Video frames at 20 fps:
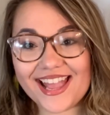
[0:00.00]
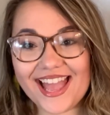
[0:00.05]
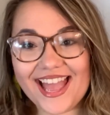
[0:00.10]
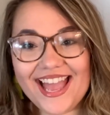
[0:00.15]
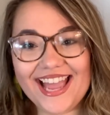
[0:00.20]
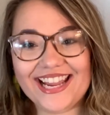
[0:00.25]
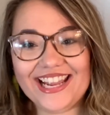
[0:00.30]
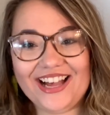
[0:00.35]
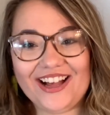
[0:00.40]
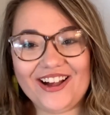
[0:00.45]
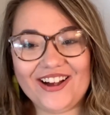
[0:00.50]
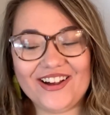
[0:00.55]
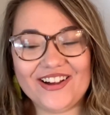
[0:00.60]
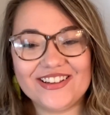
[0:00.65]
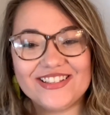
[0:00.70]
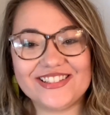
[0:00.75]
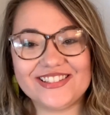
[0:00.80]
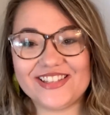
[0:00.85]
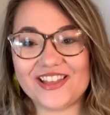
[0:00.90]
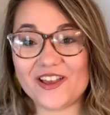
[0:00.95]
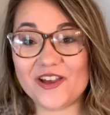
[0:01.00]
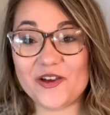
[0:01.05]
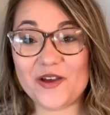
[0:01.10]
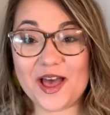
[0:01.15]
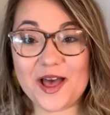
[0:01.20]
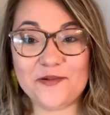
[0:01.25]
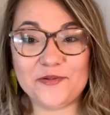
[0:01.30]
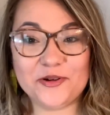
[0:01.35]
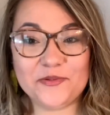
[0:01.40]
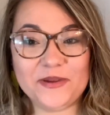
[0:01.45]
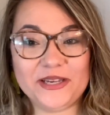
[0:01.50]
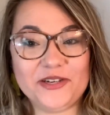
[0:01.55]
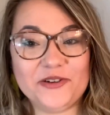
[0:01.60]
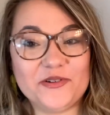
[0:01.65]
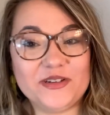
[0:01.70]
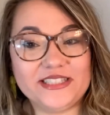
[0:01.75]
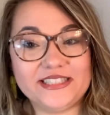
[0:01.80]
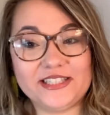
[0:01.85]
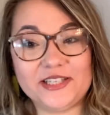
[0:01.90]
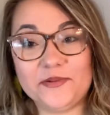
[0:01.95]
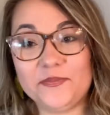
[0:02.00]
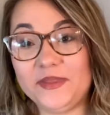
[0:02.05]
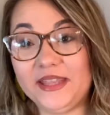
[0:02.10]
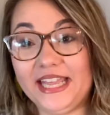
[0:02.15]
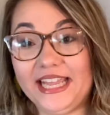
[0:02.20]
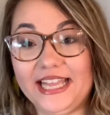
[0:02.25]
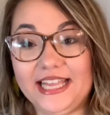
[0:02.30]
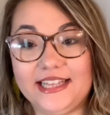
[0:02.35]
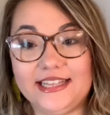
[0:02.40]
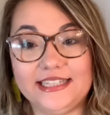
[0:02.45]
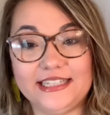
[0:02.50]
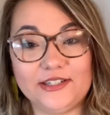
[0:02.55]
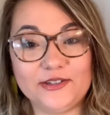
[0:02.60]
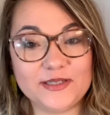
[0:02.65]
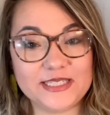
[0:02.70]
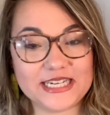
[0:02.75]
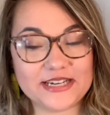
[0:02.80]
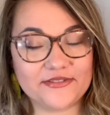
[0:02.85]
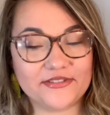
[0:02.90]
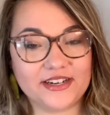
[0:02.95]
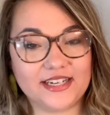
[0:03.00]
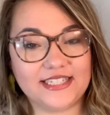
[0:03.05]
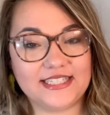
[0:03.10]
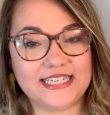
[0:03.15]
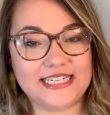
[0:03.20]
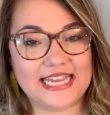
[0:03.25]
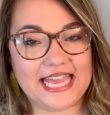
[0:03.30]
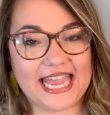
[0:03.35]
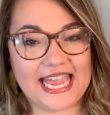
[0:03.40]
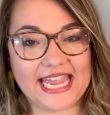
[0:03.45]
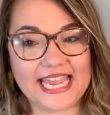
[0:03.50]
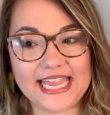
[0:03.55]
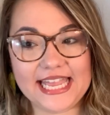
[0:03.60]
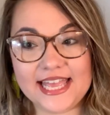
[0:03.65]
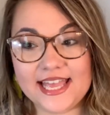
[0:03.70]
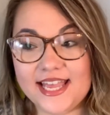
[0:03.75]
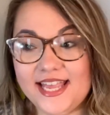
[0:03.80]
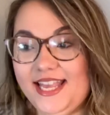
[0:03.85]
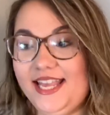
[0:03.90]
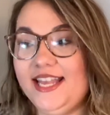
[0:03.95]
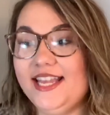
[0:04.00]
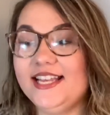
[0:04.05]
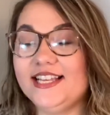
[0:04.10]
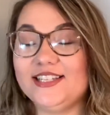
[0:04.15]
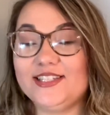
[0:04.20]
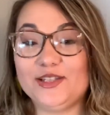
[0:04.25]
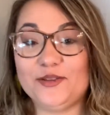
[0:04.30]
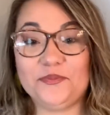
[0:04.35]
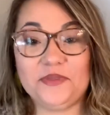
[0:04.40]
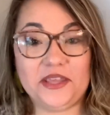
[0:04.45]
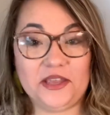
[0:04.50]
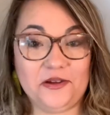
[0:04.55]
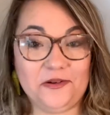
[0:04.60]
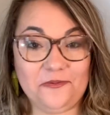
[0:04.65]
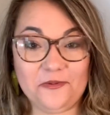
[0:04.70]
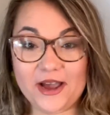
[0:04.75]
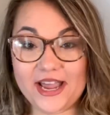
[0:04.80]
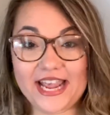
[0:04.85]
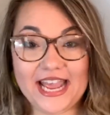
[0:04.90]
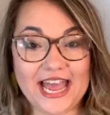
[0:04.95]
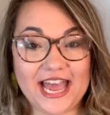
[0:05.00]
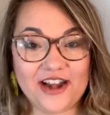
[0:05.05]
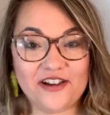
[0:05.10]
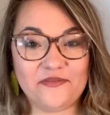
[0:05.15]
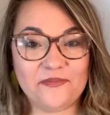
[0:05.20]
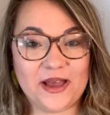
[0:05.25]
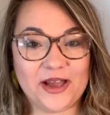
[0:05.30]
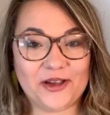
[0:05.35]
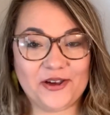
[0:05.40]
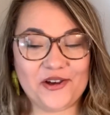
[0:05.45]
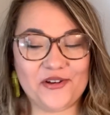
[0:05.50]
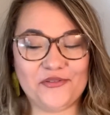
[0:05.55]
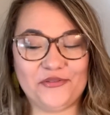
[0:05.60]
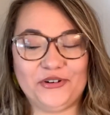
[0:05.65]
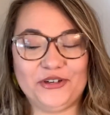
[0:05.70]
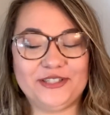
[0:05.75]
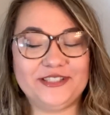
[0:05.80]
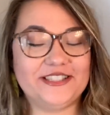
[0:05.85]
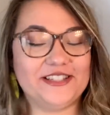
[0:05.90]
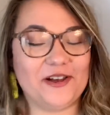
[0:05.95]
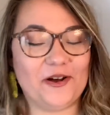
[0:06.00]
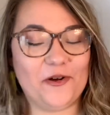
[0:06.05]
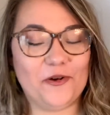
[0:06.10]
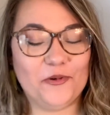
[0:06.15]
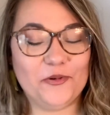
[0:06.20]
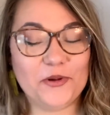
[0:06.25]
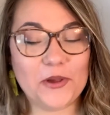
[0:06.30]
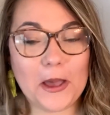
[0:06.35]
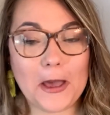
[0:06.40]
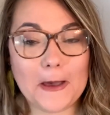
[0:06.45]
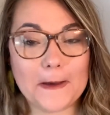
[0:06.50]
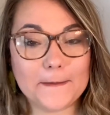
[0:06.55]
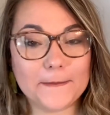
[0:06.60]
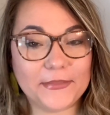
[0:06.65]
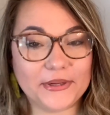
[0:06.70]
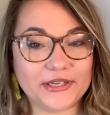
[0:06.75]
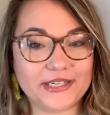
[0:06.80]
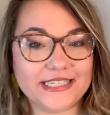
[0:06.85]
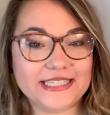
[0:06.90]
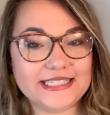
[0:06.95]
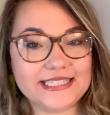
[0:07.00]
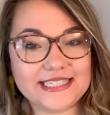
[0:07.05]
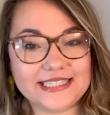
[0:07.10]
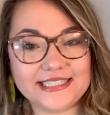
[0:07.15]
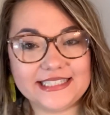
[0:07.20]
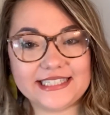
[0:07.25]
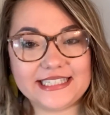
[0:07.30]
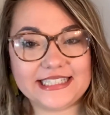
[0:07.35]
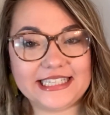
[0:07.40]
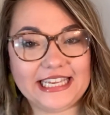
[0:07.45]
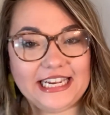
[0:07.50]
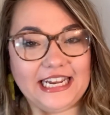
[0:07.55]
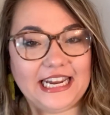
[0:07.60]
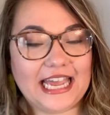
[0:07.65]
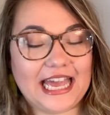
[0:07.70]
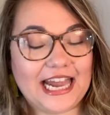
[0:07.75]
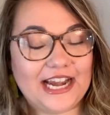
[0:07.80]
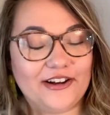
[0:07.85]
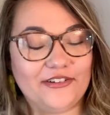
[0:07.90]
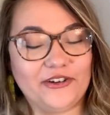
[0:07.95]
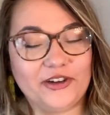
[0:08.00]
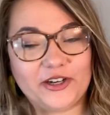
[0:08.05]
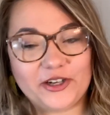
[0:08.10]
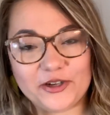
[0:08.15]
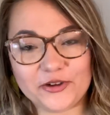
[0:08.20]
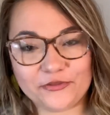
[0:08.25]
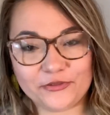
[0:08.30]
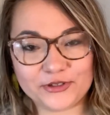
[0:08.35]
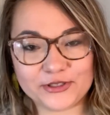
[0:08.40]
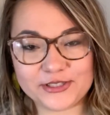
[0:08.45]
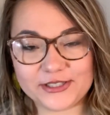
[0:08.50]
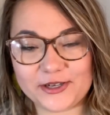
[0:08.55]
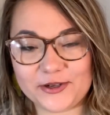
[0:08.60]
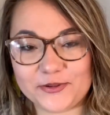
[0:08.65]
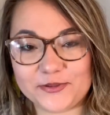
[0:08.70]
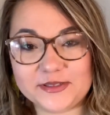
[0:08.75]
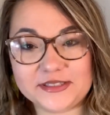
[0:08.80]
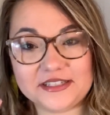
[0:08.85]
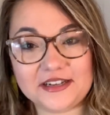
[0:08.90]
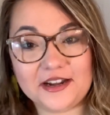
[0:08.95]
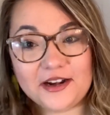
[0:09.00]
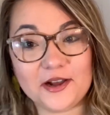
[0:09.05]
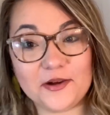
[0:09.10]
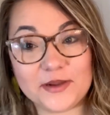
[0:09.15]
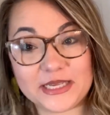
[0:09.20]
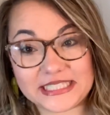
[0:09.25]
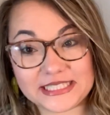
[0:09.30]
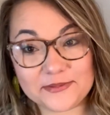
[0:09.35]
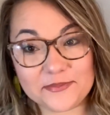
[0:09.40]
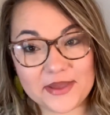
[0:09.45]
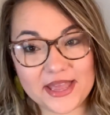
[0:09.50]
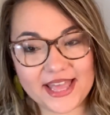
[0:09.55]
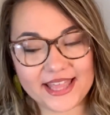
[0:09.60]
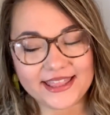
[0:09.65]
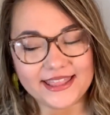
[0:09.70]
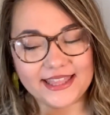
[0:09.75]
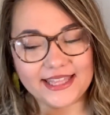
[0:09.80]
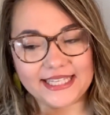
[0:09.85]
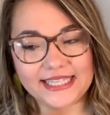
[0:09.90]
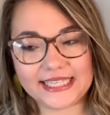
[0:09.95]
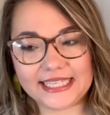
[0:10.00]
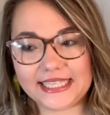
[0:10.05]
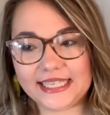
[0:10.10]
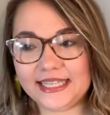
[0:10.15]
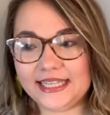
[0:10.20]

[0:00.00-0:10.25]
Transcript: Hey y'all, so I'm gonna be doing something a little different today, something way out of my comfort zone, but getting out of your comfort zone is not always a bad thing.